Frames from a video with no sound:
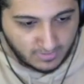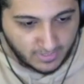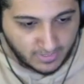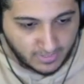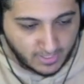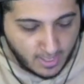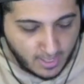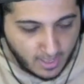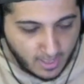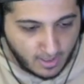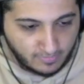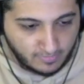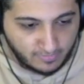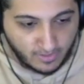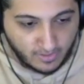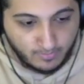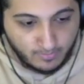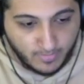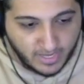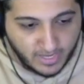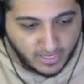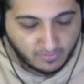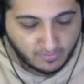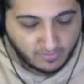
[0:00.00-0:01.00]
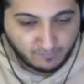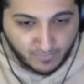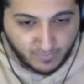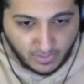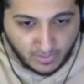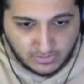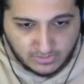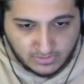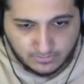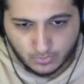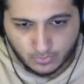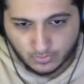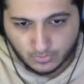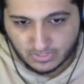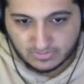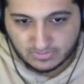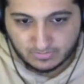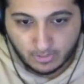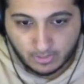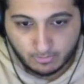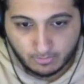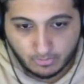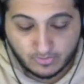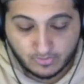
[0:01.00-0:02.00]
Like, they're making friendships with these
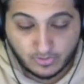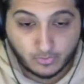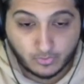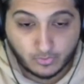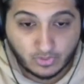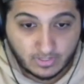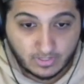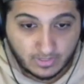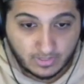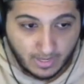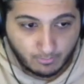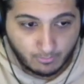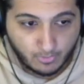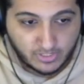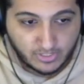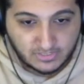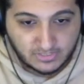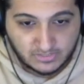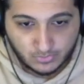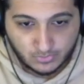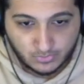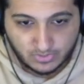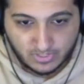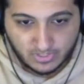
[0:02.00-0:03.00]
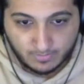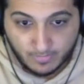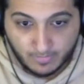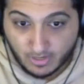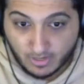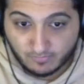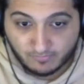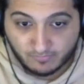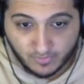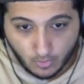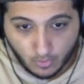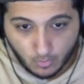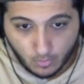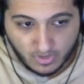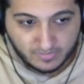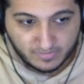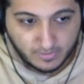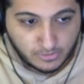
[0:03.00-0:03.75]
people. They're doing collaborations with them out of nowhere.